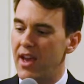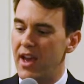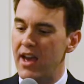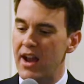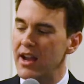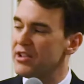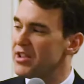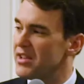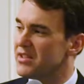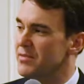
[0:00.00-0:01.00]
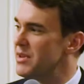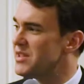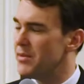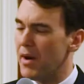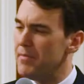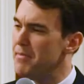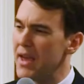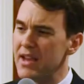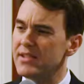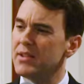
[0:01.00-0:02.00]
And I had a chance to meet some
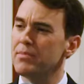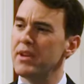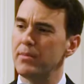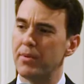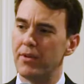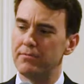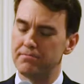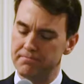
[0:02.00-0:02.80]
amazing people.